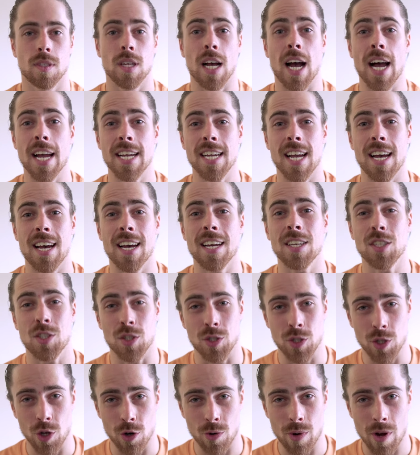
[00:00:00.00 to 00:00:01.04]
Hi guys,
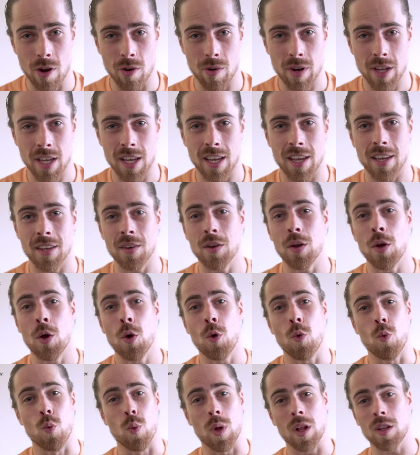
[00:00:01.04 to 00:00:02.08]
Yuri here again.
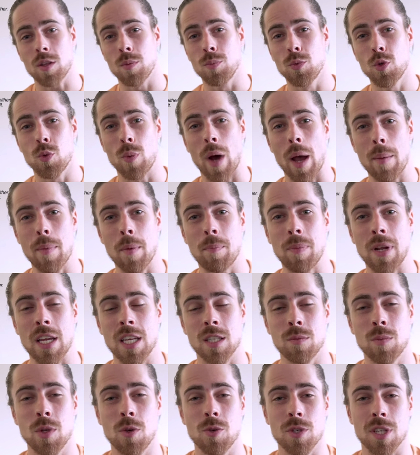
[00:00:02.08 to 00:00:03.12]
Welcome to YB
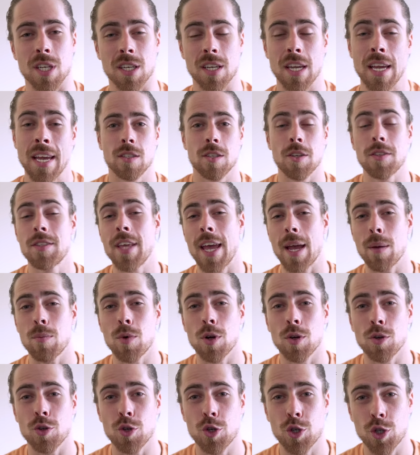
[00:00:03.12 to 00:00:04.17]
Plays Music. Today I'm
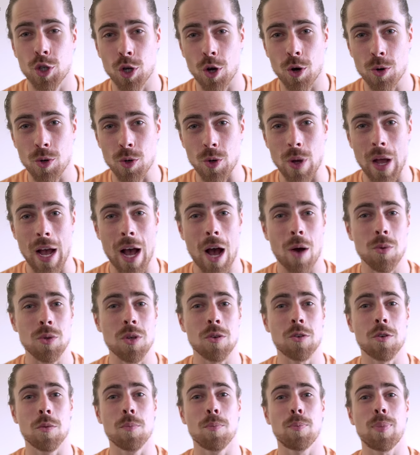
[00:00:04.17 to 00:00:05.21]
gonna show you how
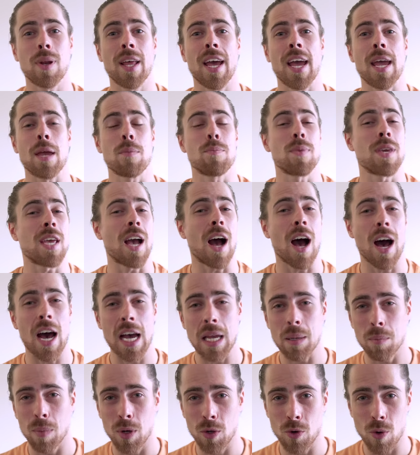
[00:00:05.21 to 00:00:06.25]
you can play
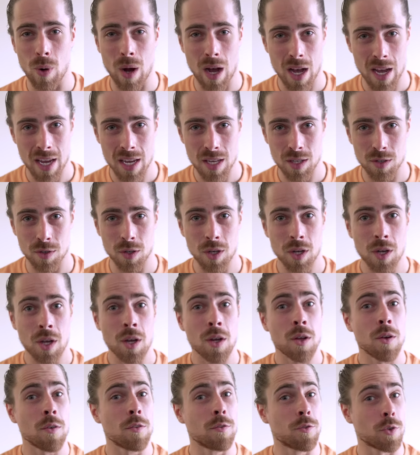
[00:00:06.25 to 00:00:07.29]
Behind Blue Eyes
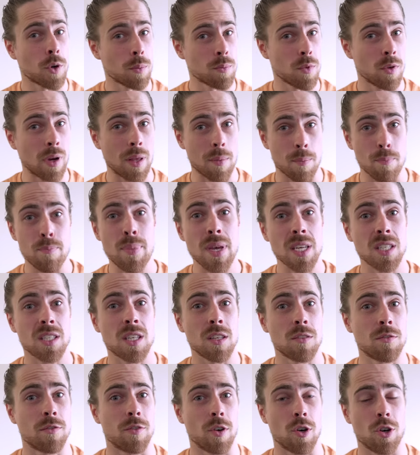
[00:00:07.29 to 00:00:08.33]
from the Limp
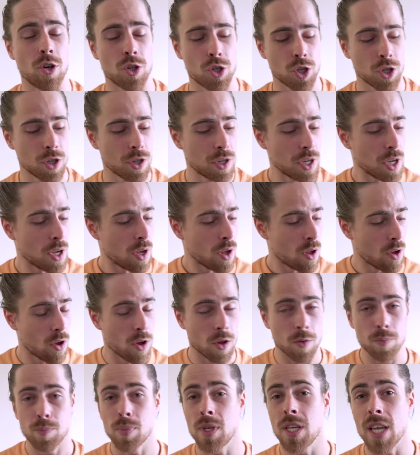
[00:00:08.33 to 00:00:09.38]
Bizkit version
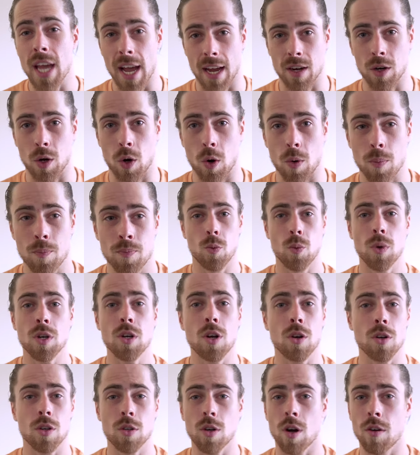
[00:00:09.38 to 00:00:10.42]
on piano. We're
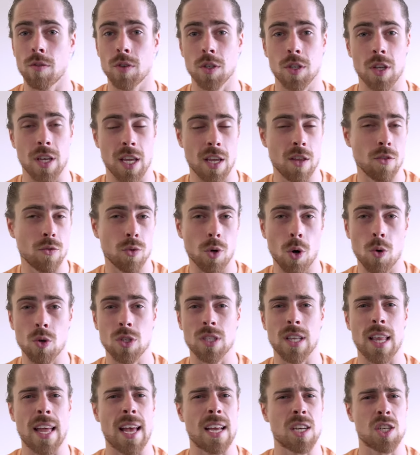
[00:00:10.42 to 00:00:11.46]
gonna cover the intro
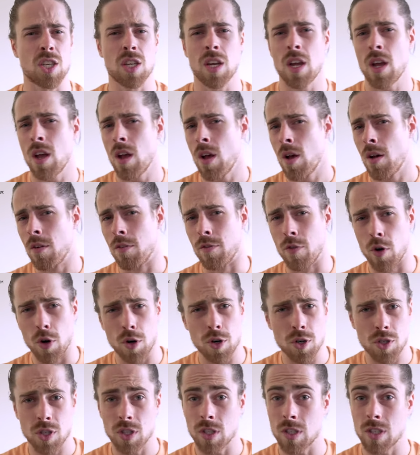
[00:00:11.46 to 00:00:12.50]
slash
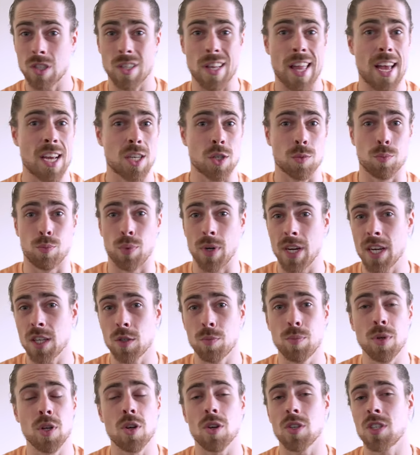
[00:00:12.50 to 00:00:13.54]
verse slash
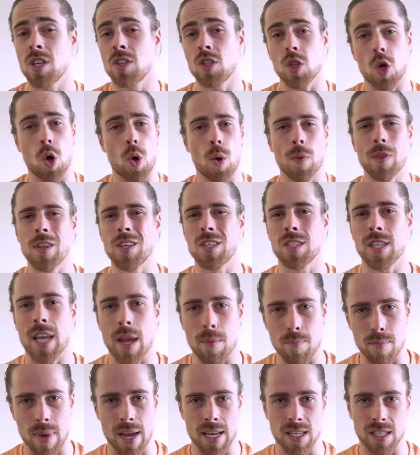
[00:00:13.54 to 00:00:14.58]
bridge because it's all the
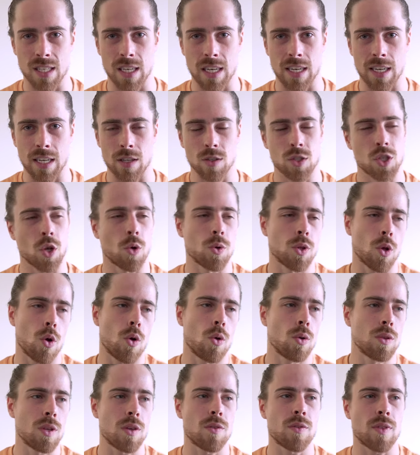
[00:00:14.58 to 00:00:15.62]
same basically. So the
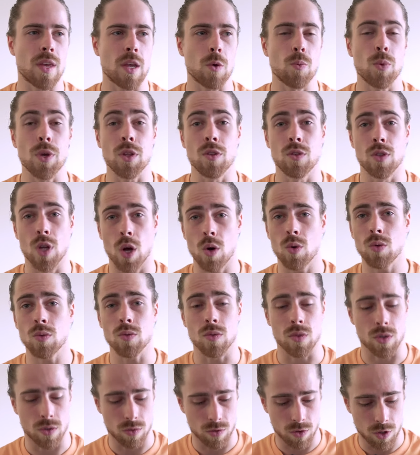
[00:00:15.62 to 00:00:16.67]
only thing we
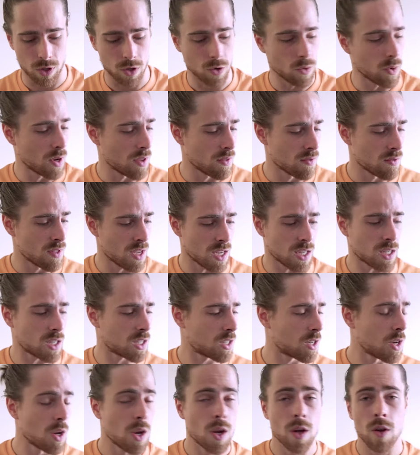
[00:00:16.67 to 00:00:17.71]
don't do in
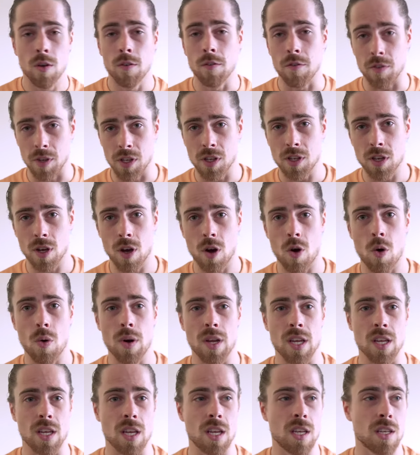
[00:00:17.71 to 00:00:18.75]
this video
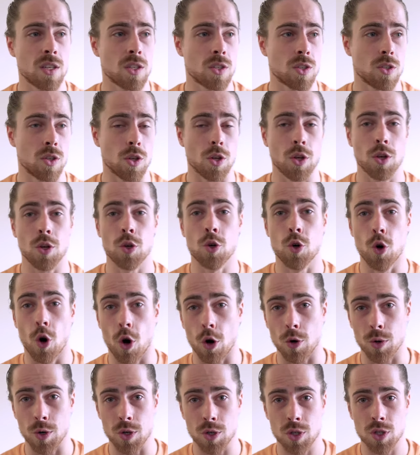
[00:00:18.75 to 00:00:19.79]
is the
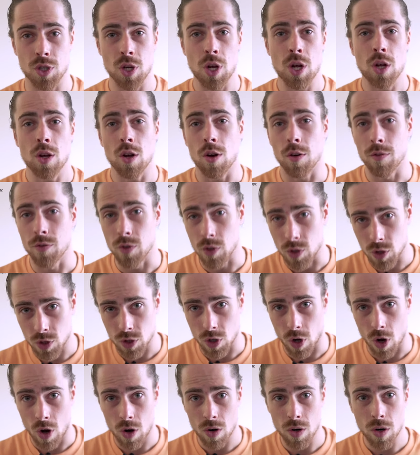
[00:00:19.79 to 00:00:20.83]
chorus of the
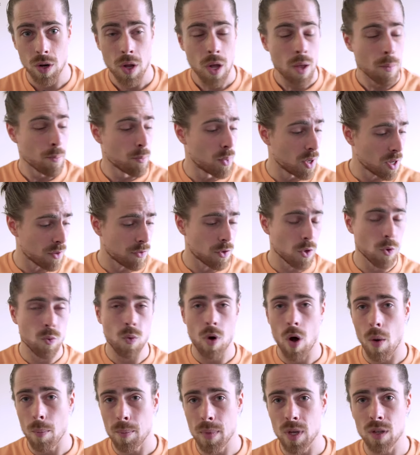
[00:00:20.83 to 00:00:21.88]
song. But if you
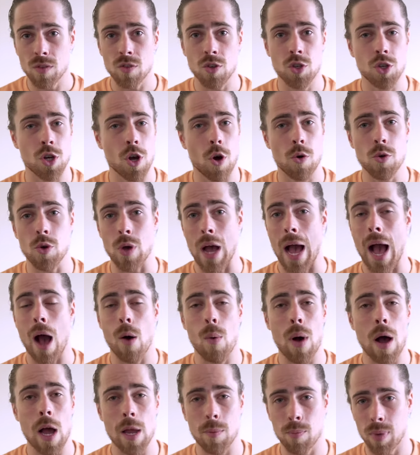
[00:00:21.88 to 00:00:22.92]
want me to show you
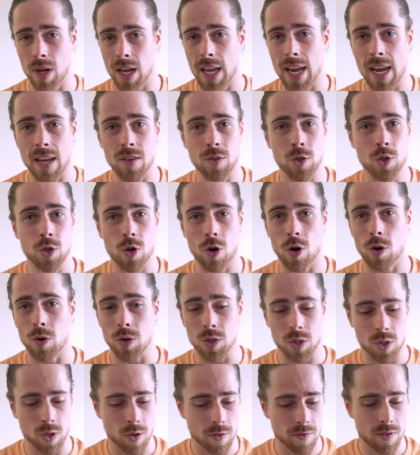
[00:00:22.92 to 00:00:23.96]
how I play the
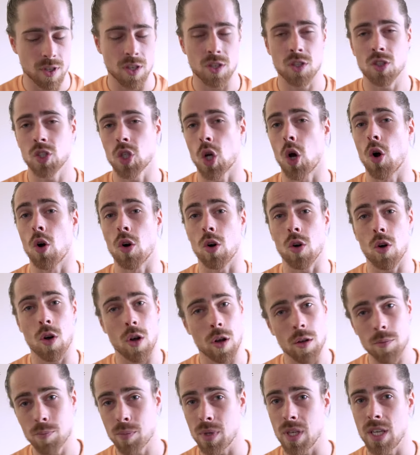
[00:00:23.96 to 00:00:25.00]
chorus of this song
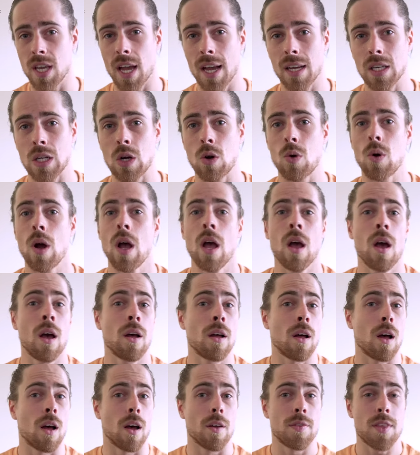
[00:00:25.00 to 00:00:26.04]
on piano,
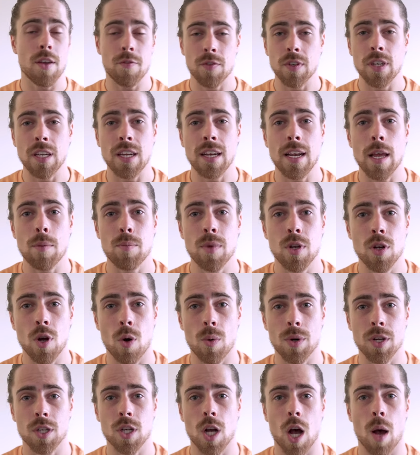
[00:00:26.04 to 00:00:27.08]
uh, definitely let me
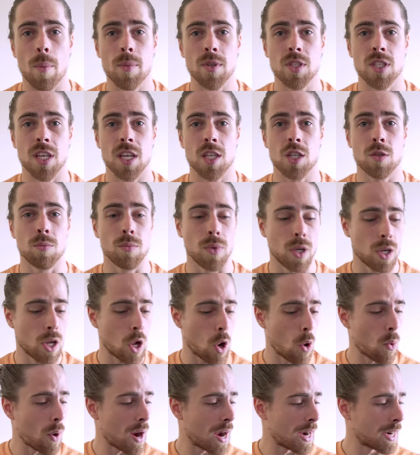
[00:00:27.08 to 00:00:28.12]
know in the comment section
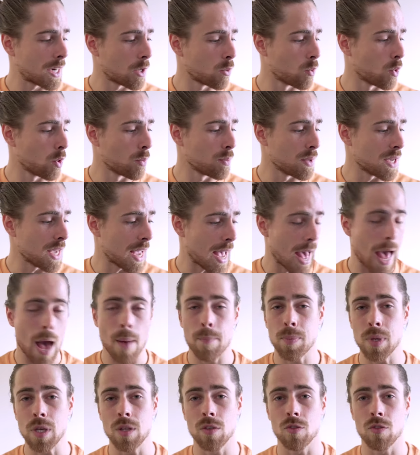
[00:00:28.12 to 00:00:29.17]
below and I will be happy